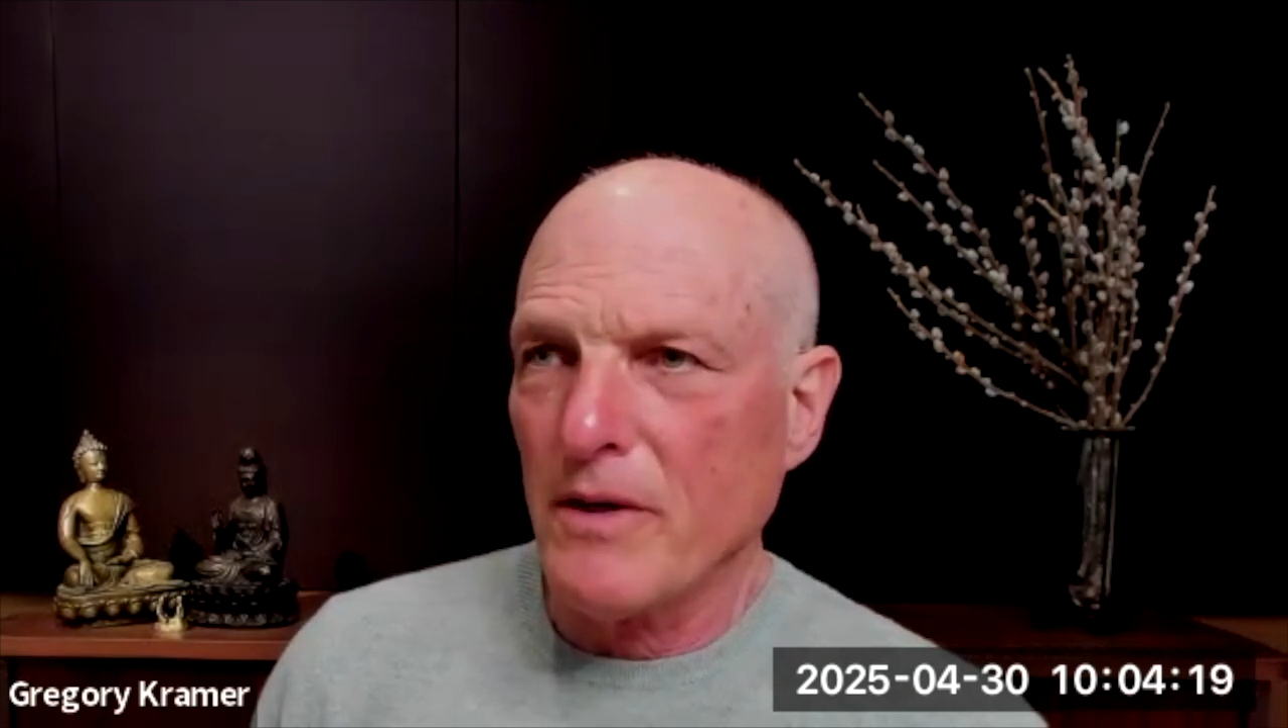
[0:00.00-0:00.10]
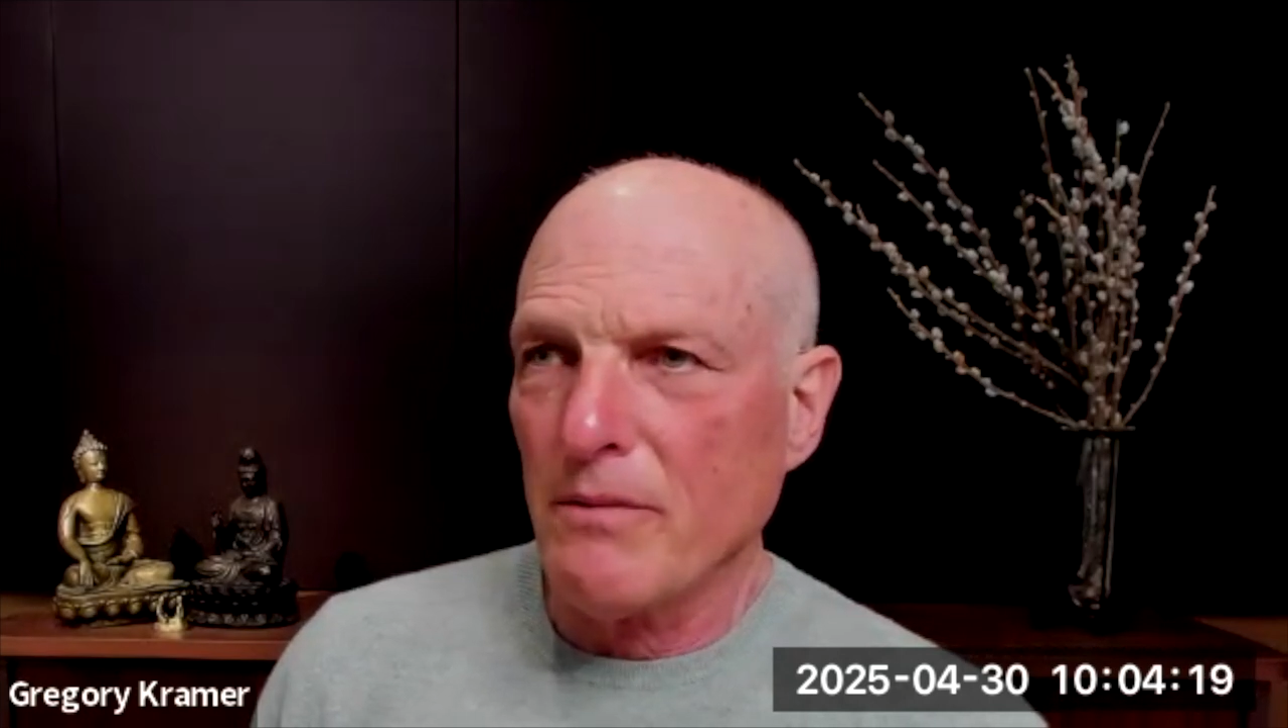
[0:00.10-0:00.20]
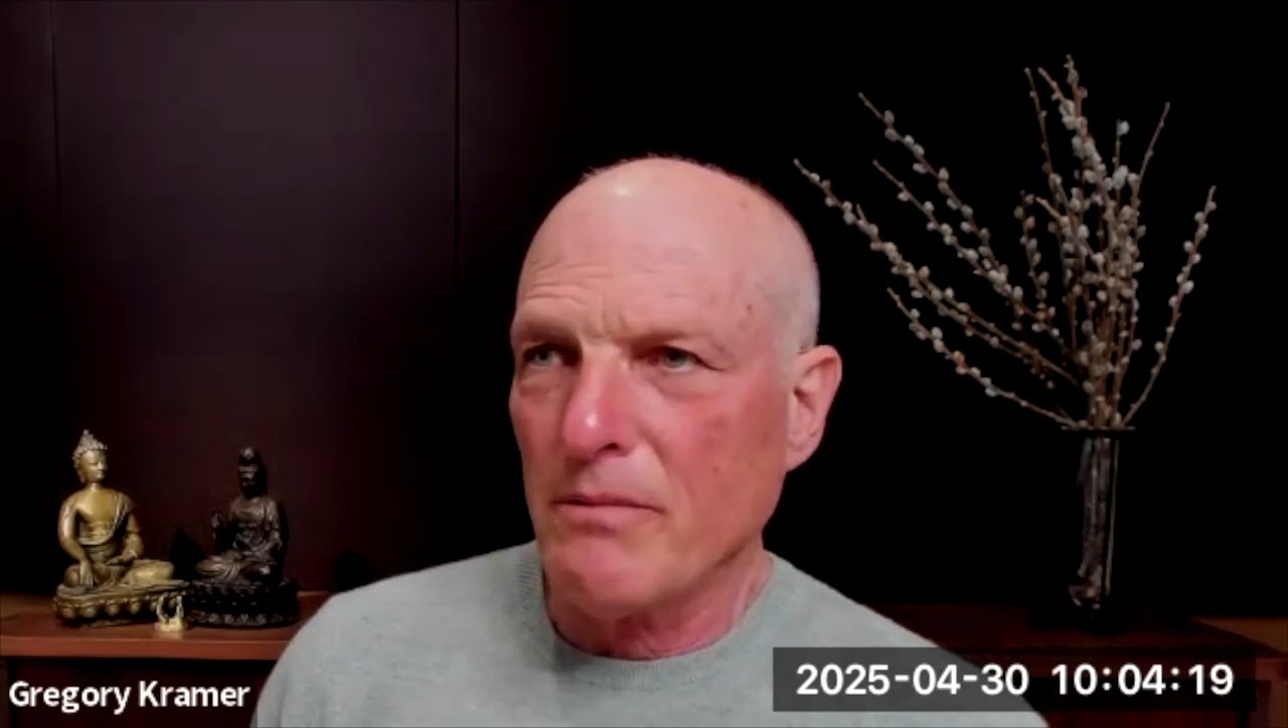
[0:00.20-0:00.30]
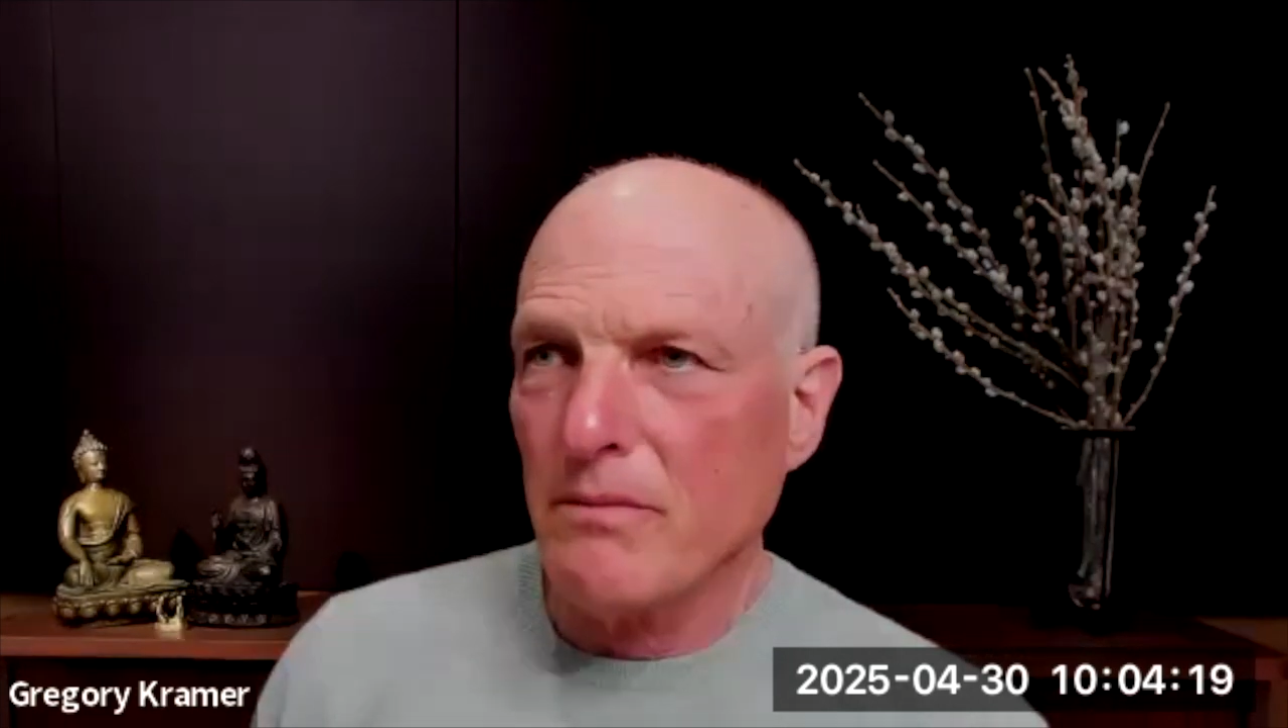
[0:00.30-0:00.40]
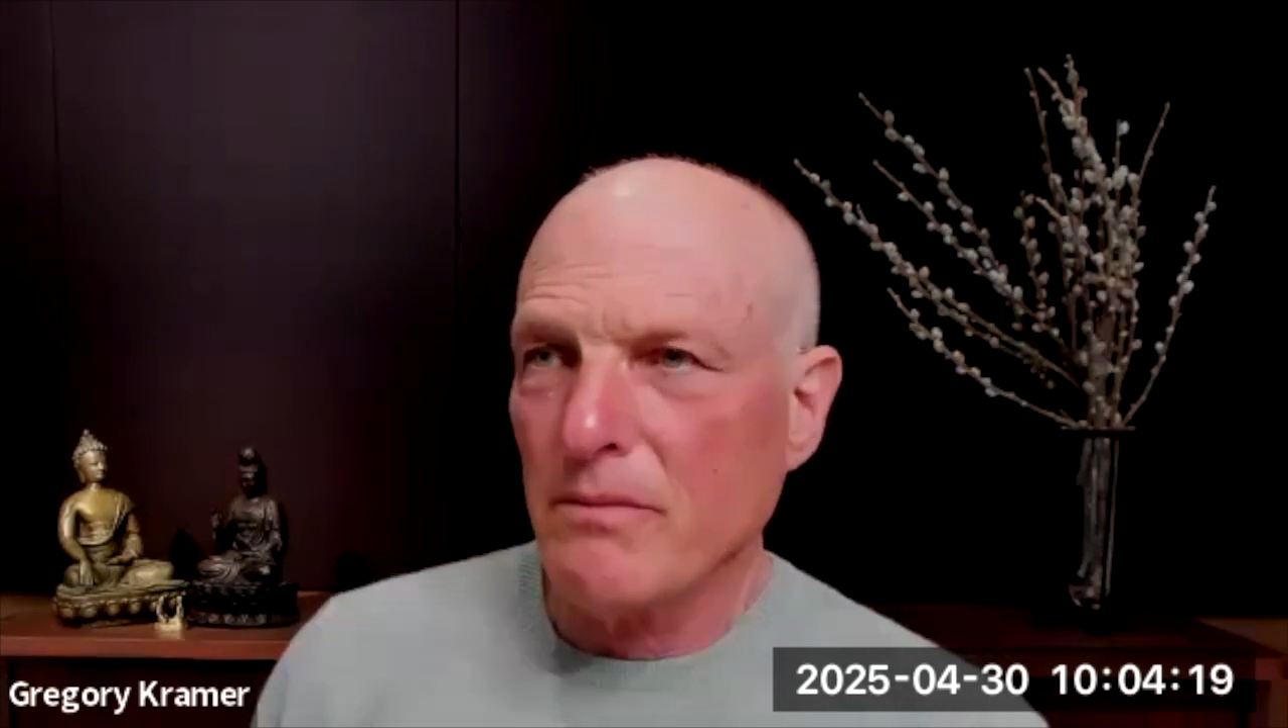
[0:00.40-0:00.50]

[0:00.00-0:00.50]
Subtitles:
of,